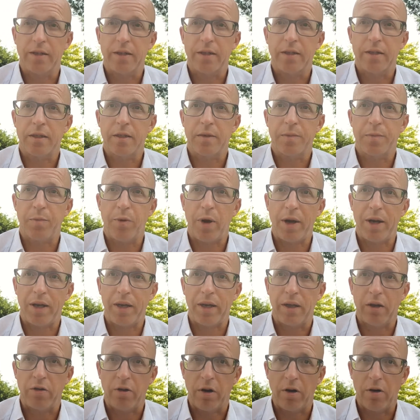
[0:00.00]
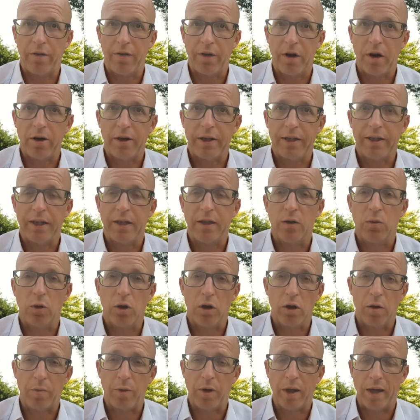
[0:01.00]
spreading coronavirus in the
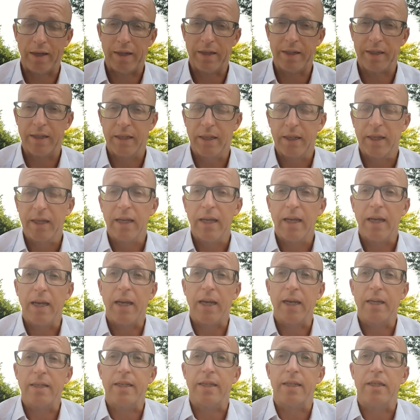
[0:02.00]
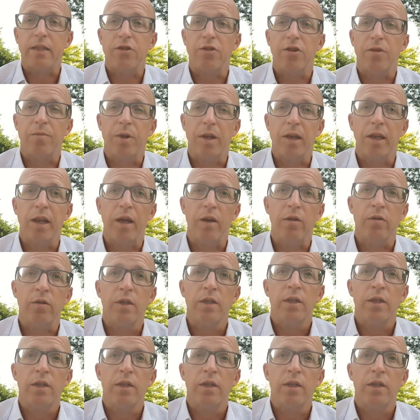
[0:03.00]
workplace is extremely low.